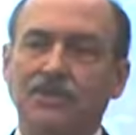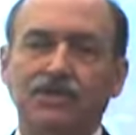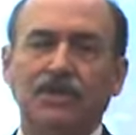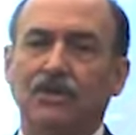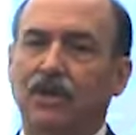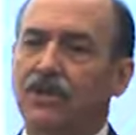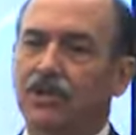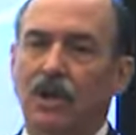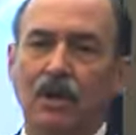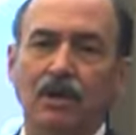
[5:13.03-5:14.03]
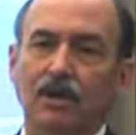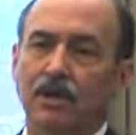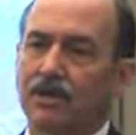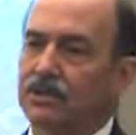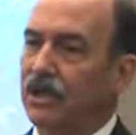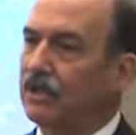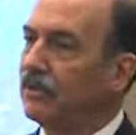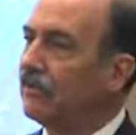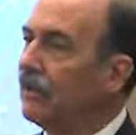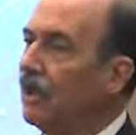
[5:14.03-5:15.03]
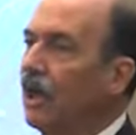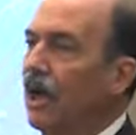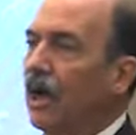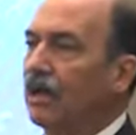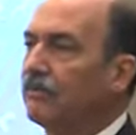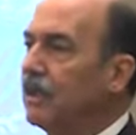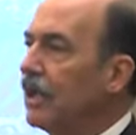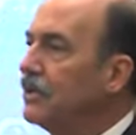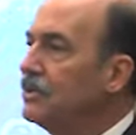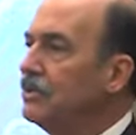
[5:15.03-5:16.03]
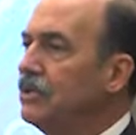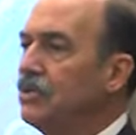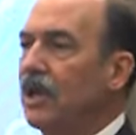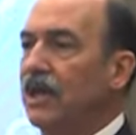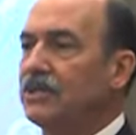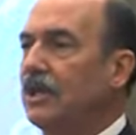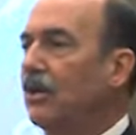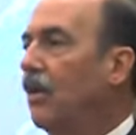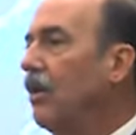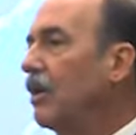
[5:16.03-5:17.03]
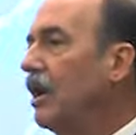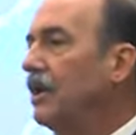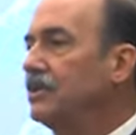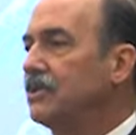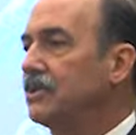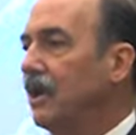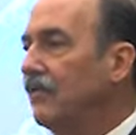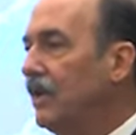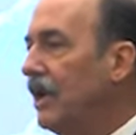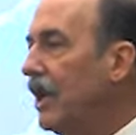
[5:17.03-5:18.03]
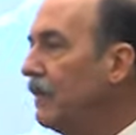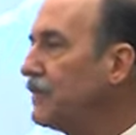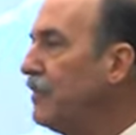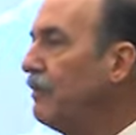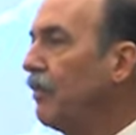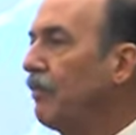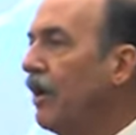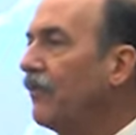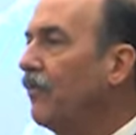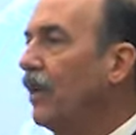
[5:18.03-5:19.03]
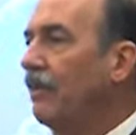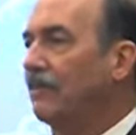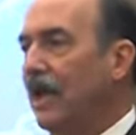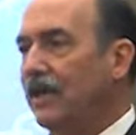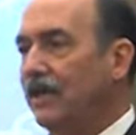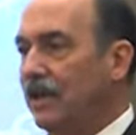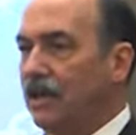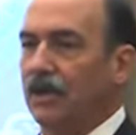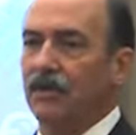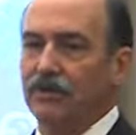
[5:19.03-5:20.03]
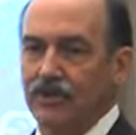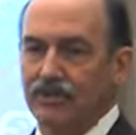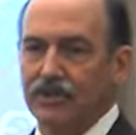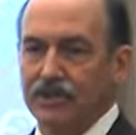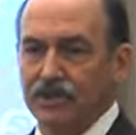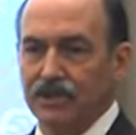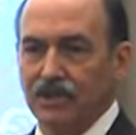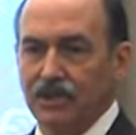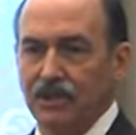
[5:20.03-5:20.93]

the senior HR executive because you guys hear all kinds of stuff, and it helps me prepare for what I'm likely to hear in the 360.